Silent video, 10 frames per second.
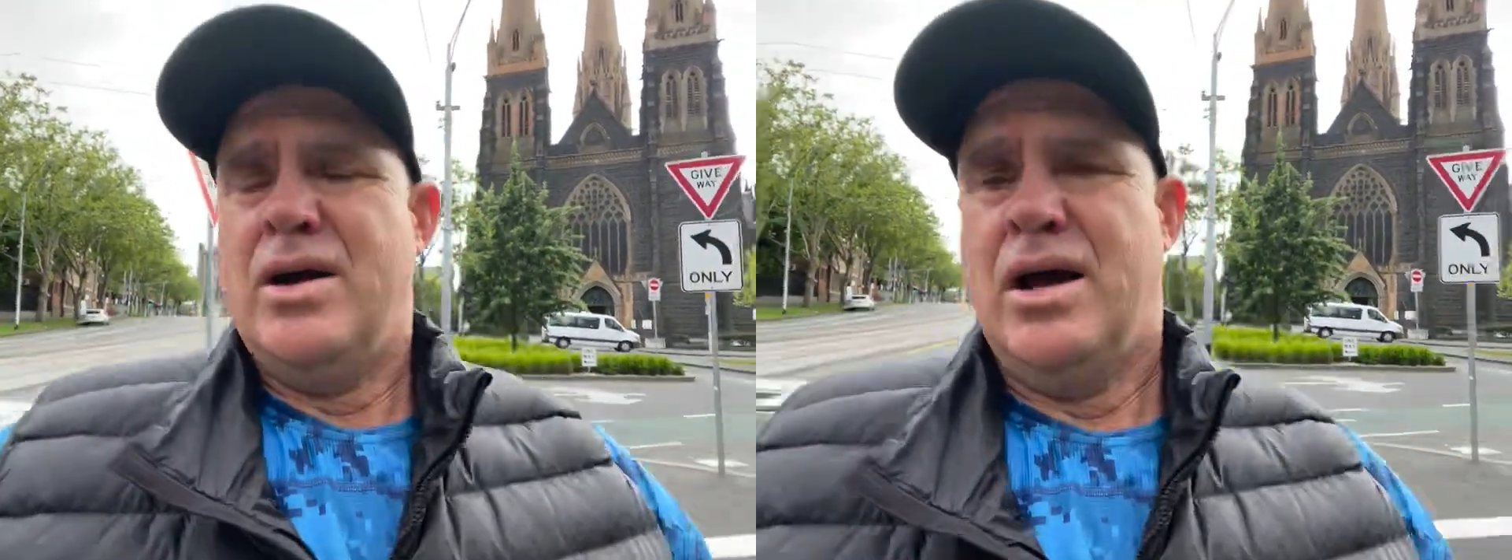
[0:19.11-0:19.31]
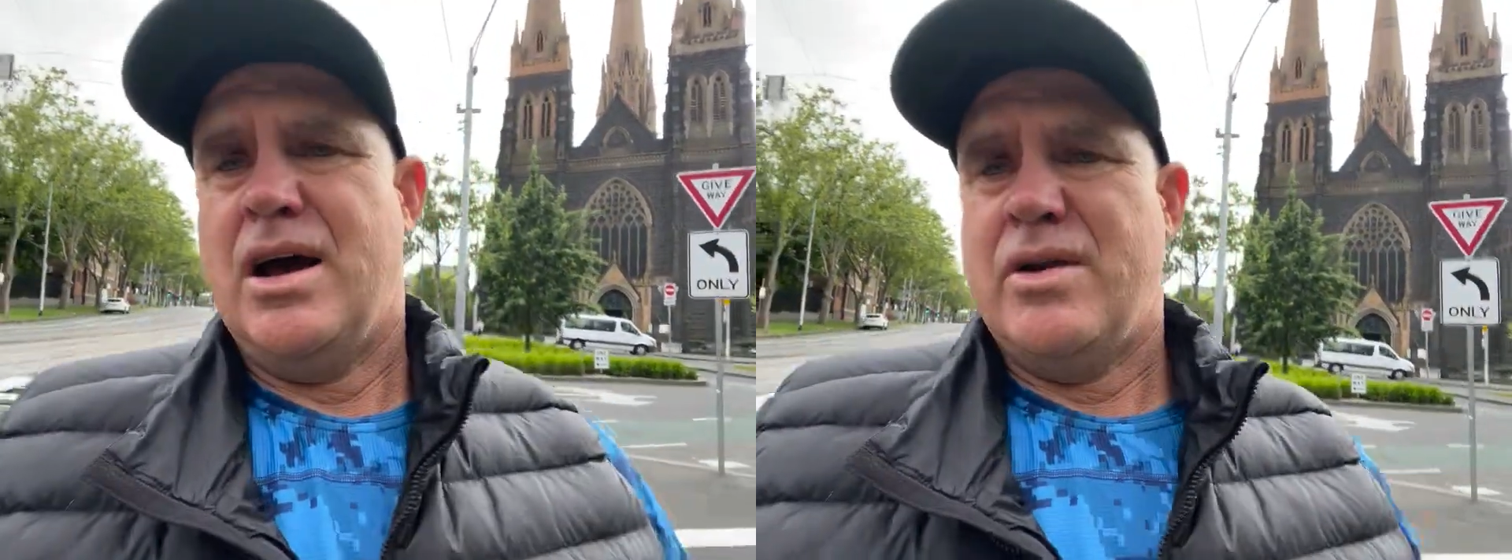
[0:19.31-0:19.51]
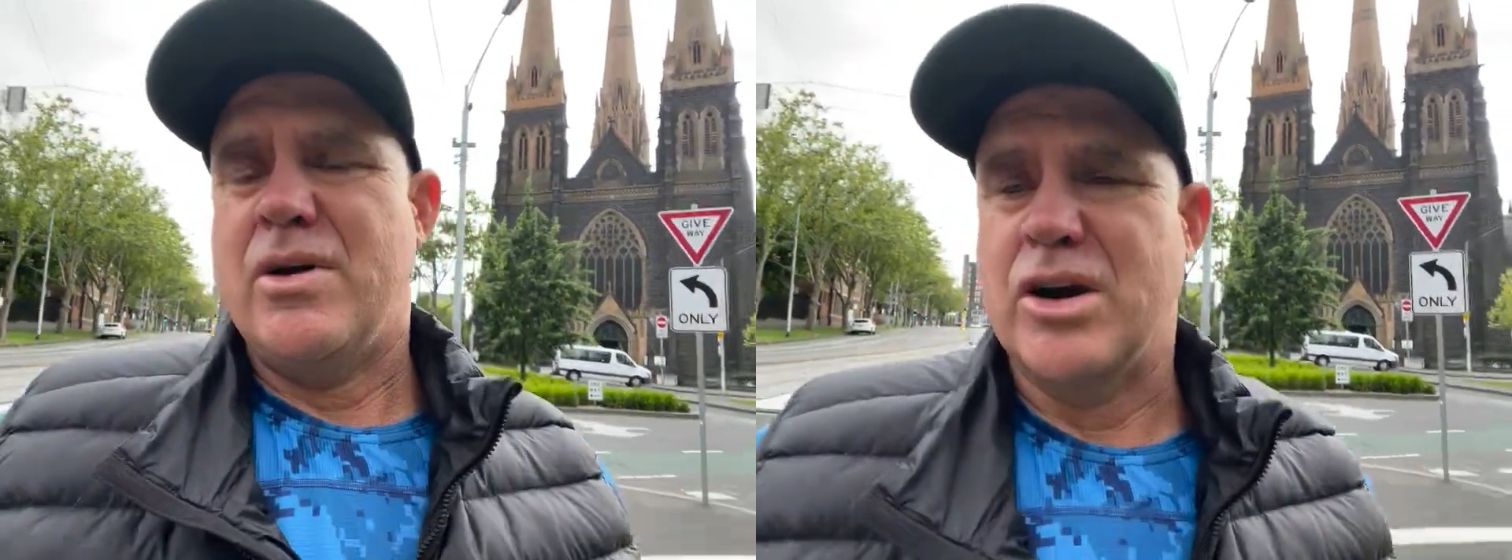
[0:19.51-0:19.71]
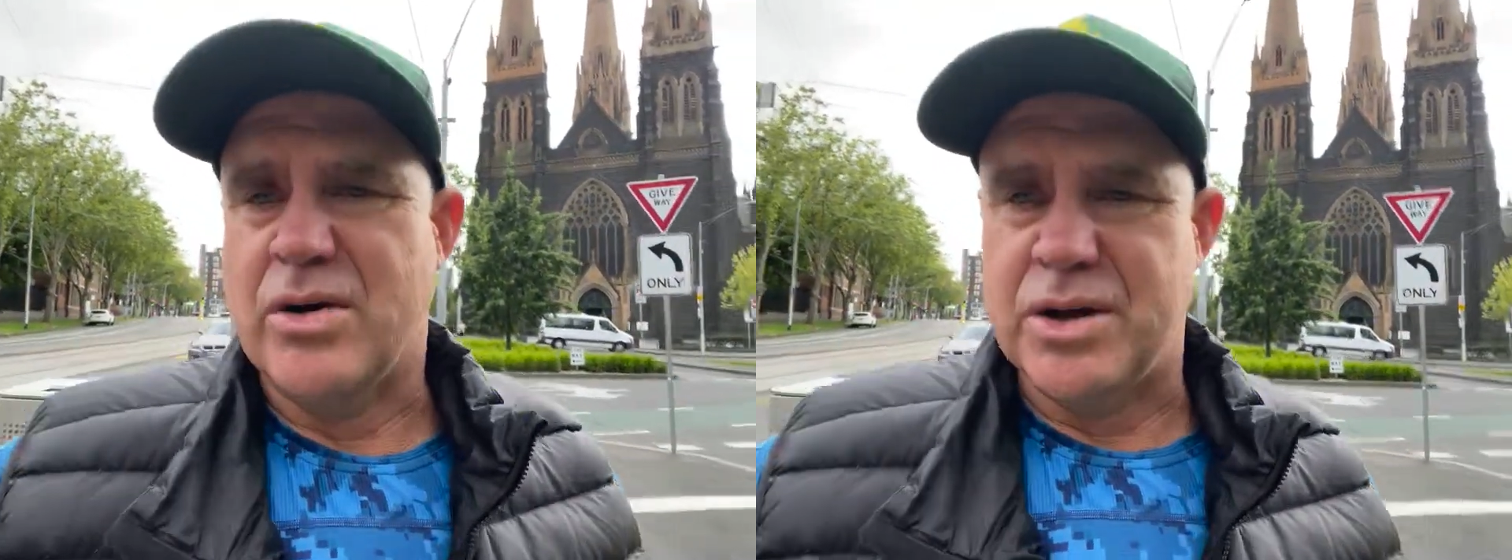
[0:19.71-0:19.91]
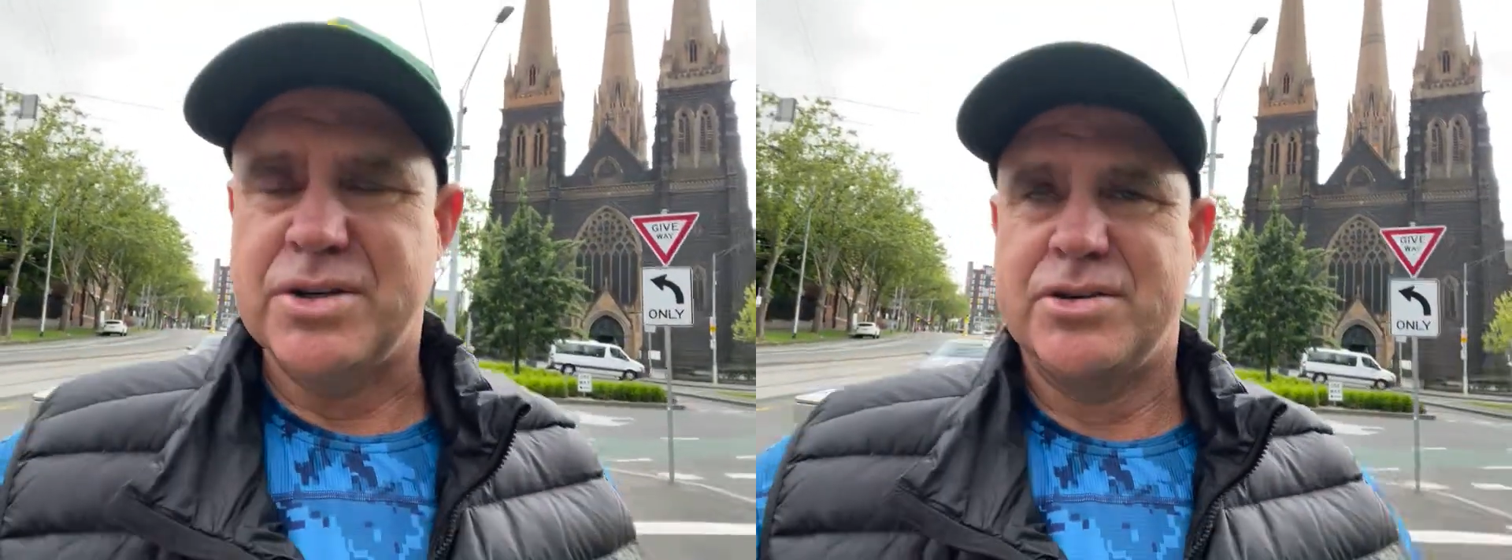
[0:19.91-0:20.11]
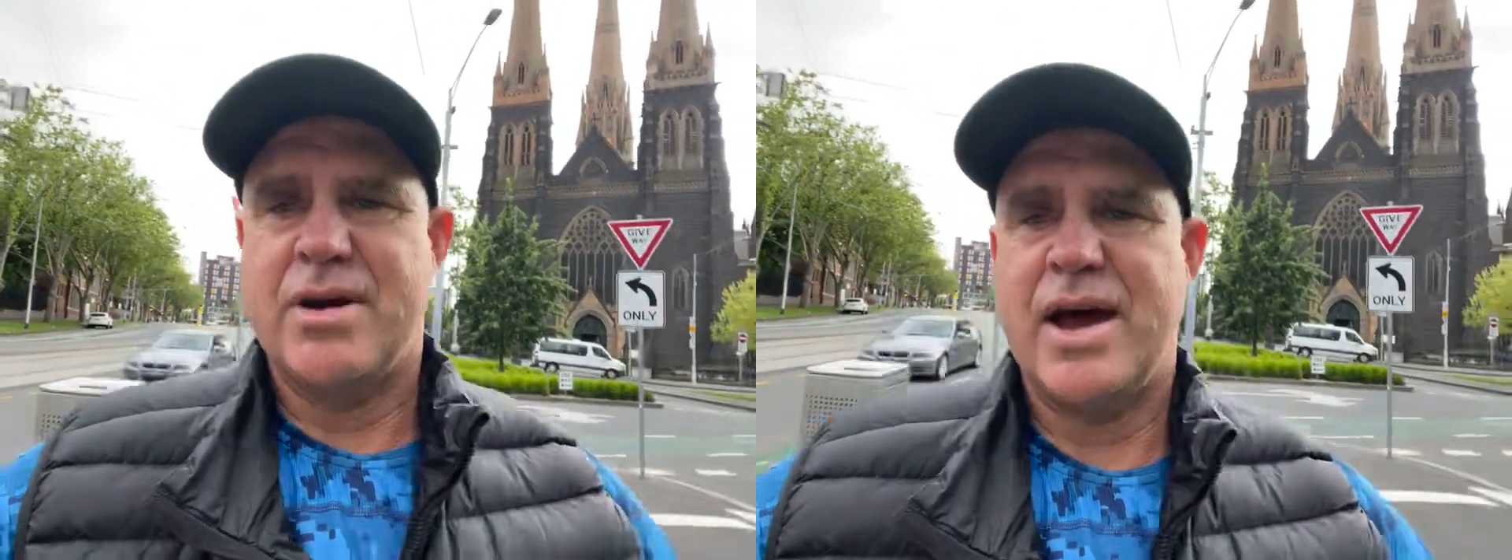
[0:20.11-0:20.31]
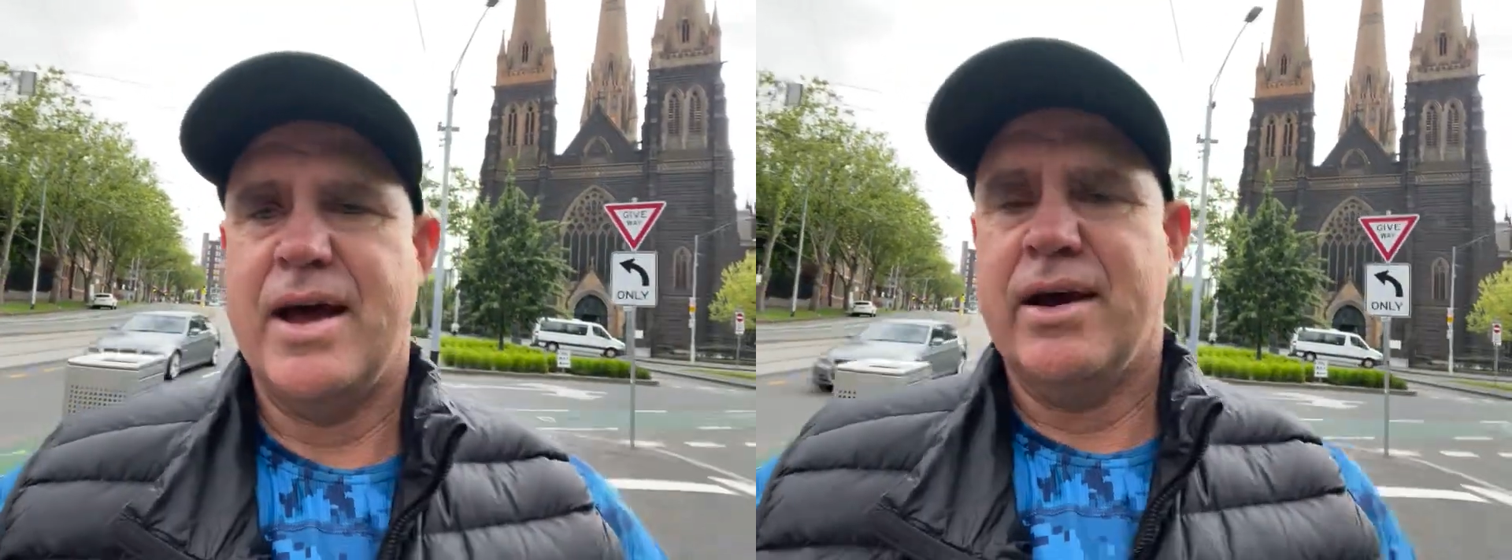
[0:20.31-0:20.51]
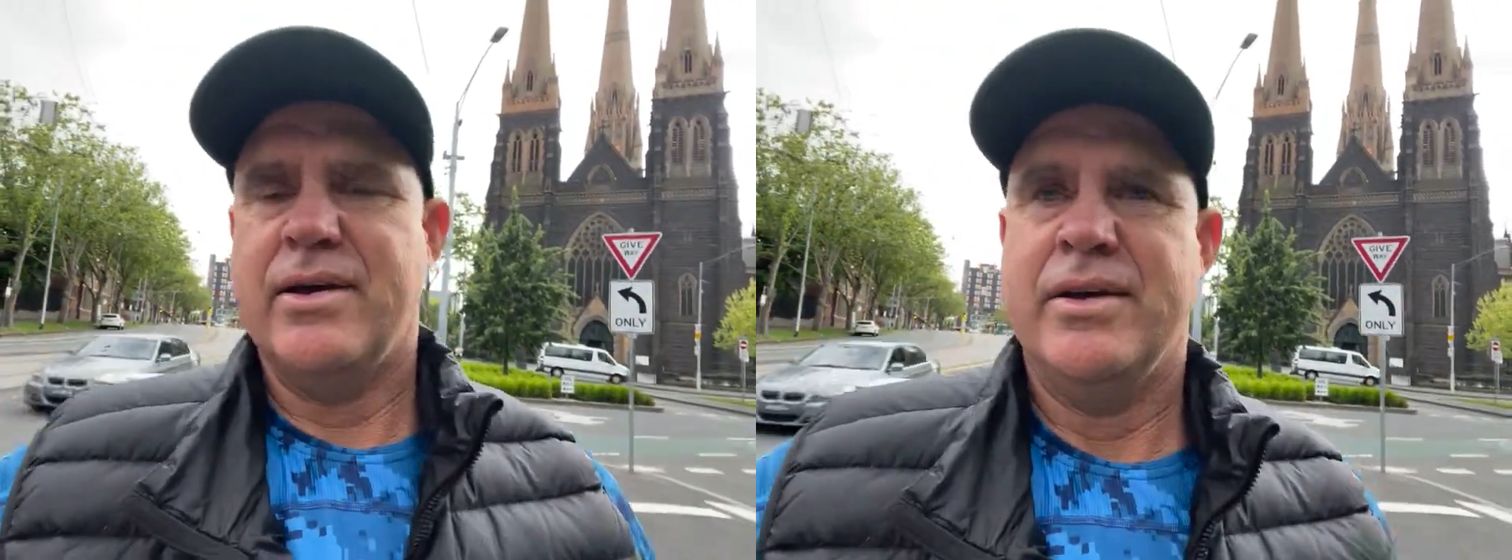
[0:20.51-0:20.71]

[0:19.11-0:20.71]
right across Australia.